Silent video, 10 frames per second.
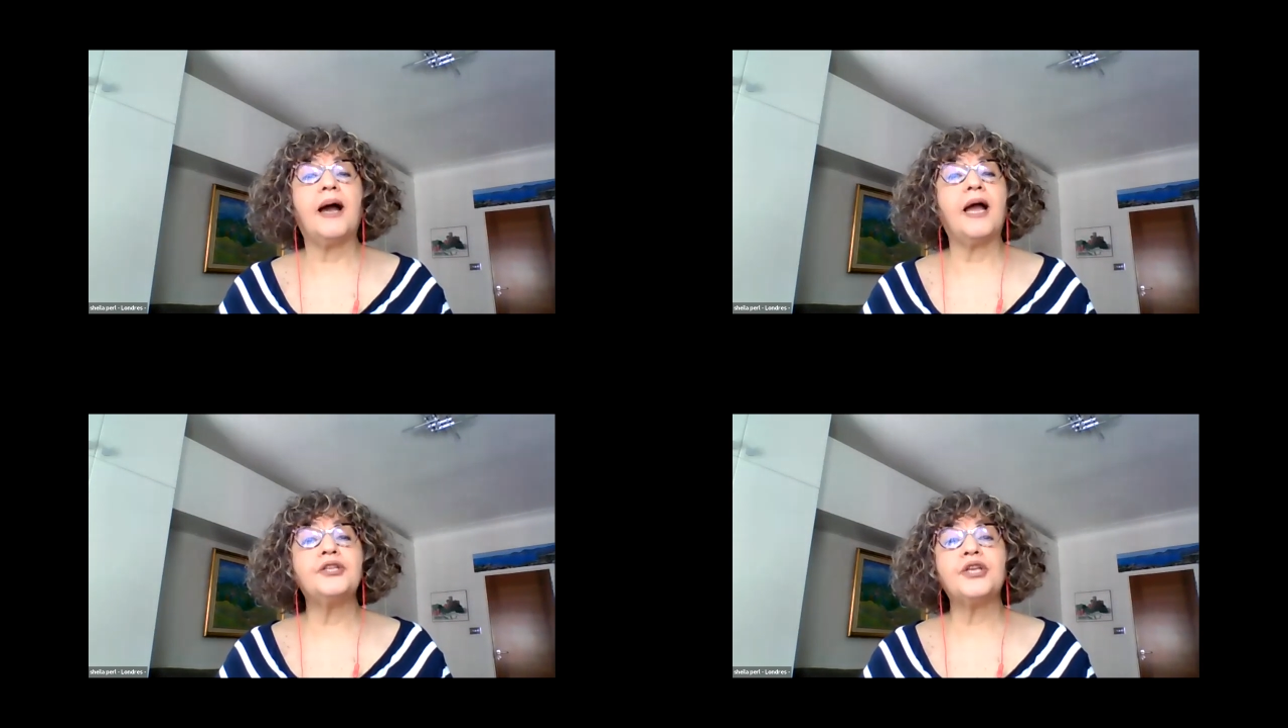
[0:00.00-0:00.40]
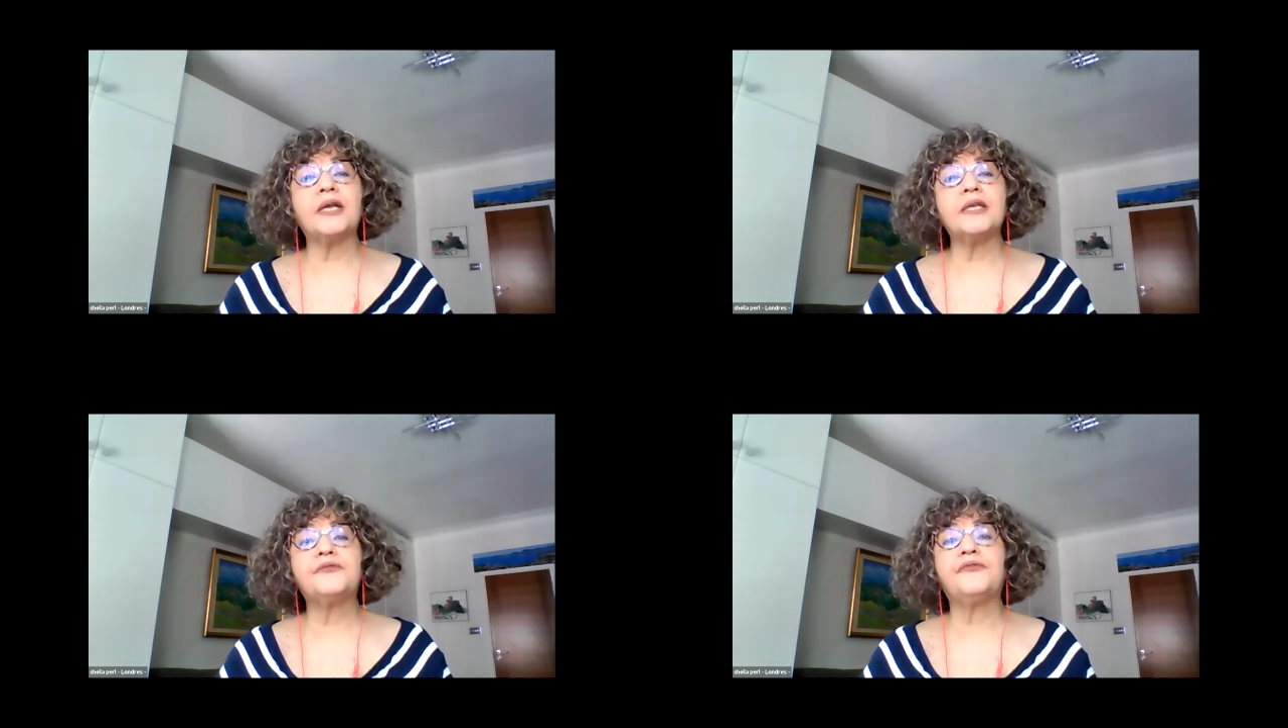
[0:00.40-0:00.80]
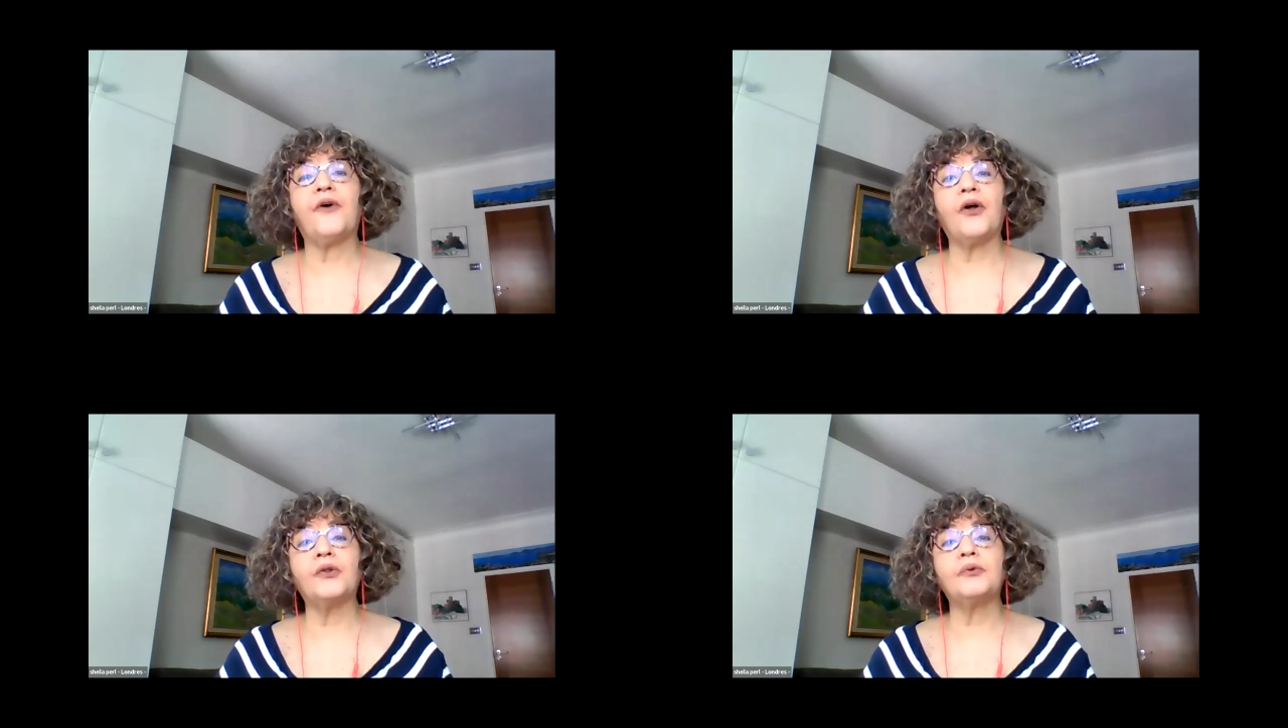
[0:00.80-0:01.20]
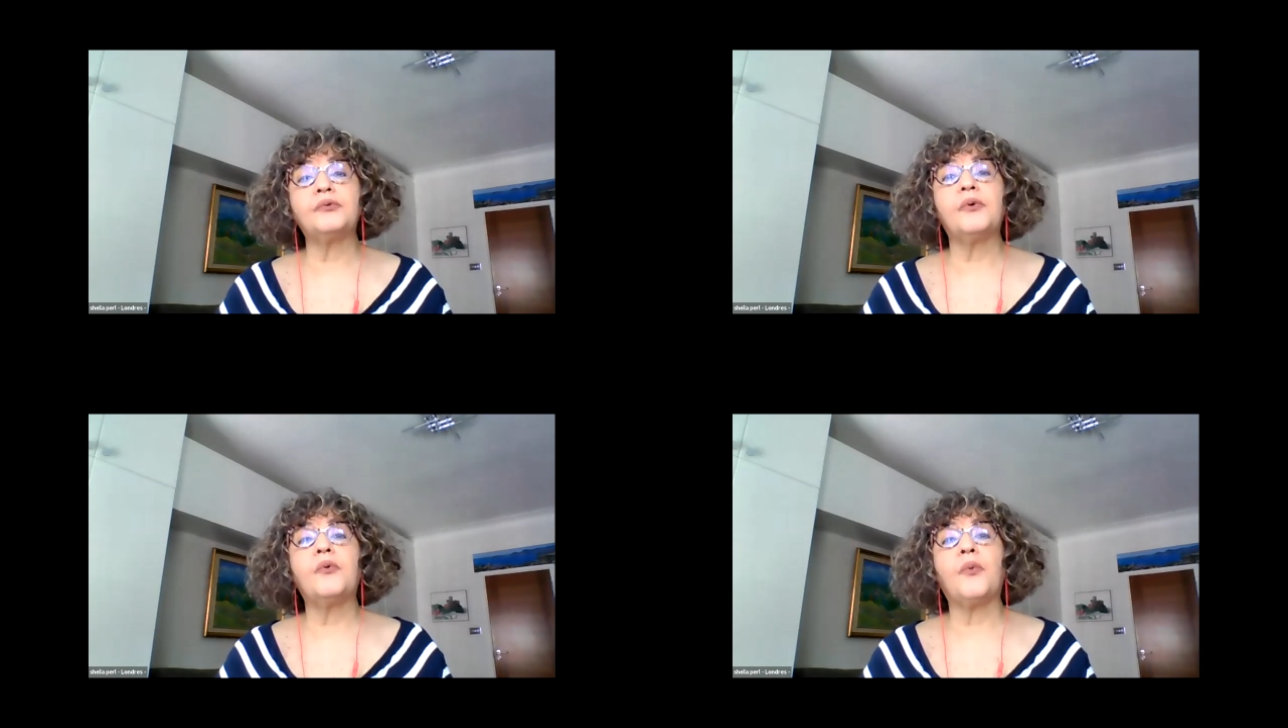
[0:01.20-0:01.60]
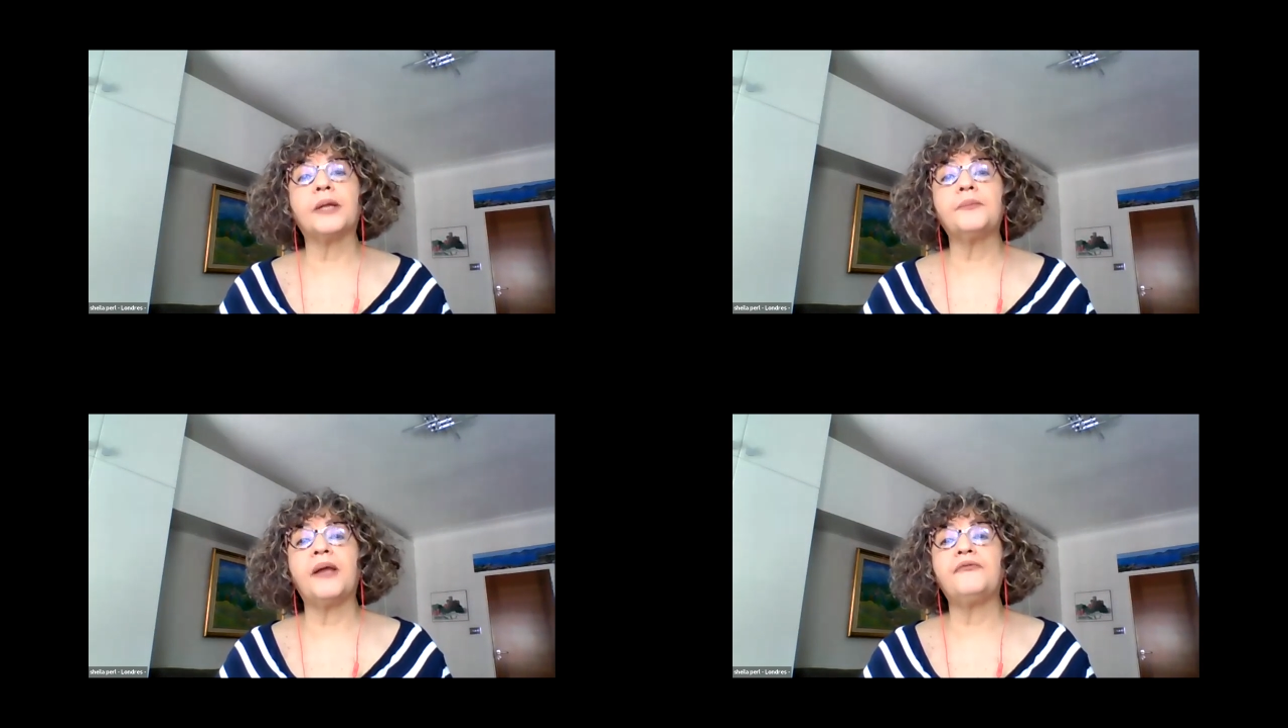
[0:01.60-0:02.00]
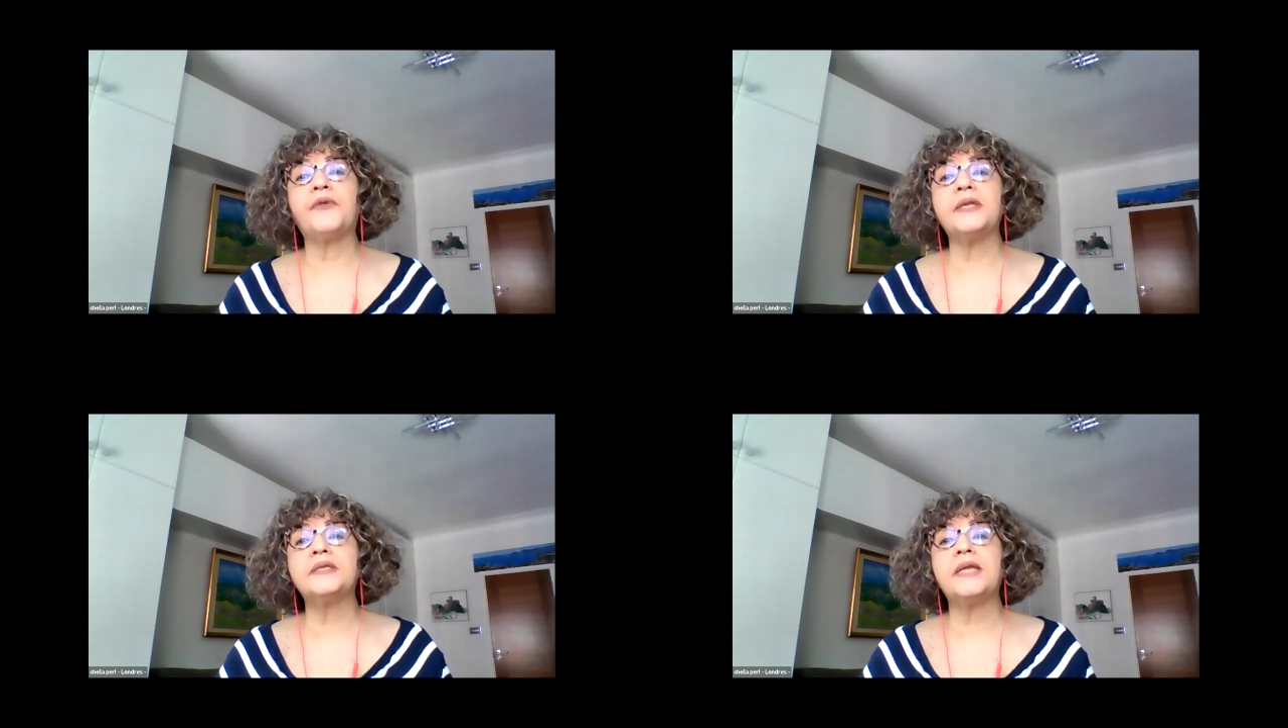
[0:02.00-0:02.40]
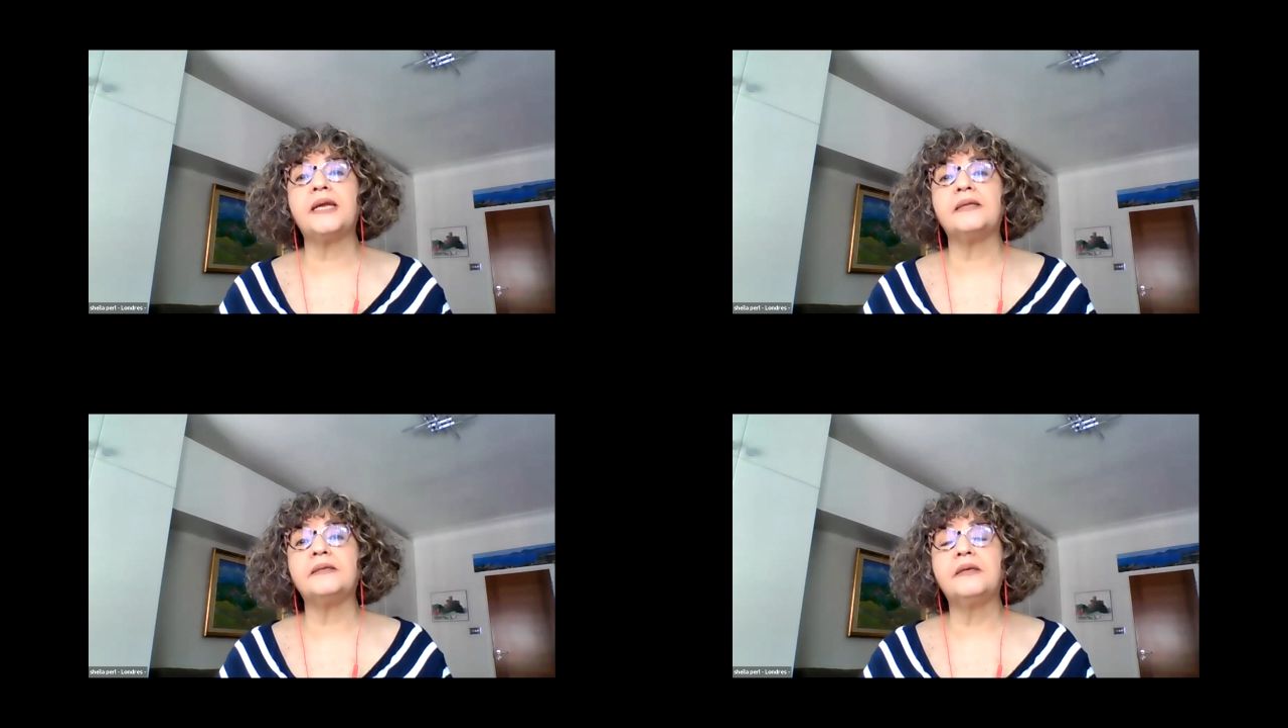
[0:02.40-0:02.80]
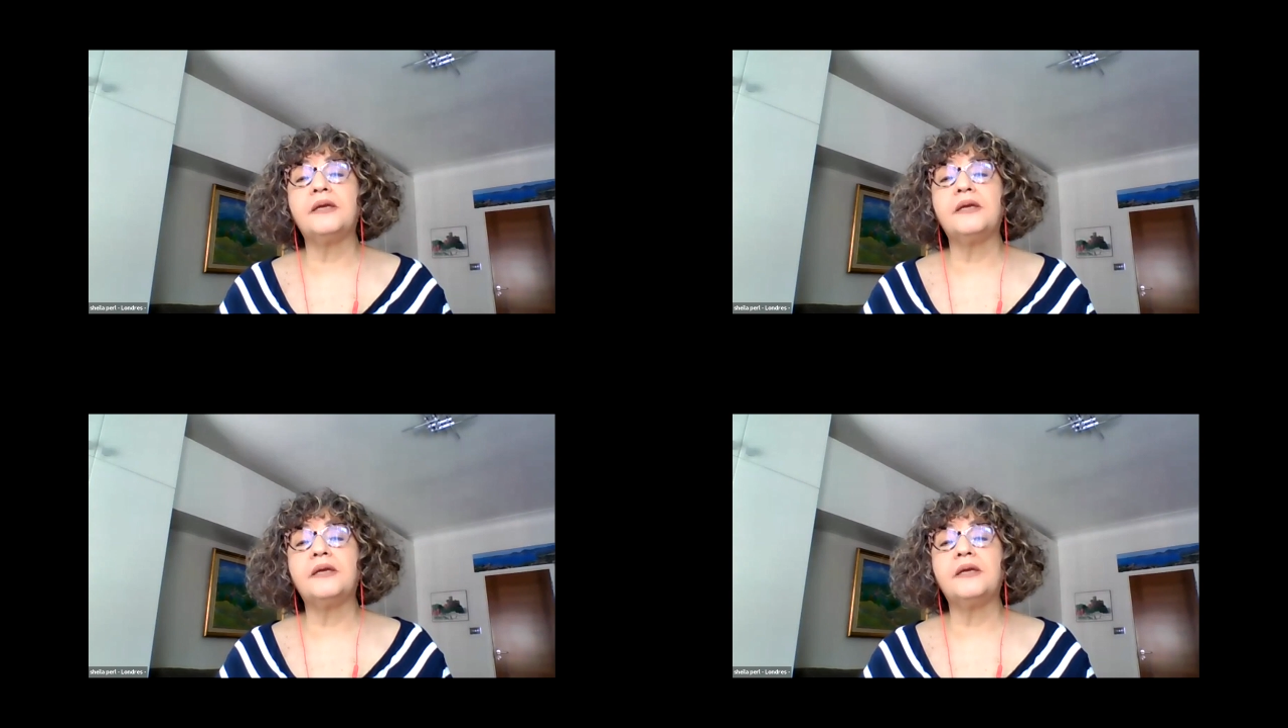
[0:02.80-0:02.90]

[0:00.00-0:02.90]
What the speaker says: I just followed what my friends did,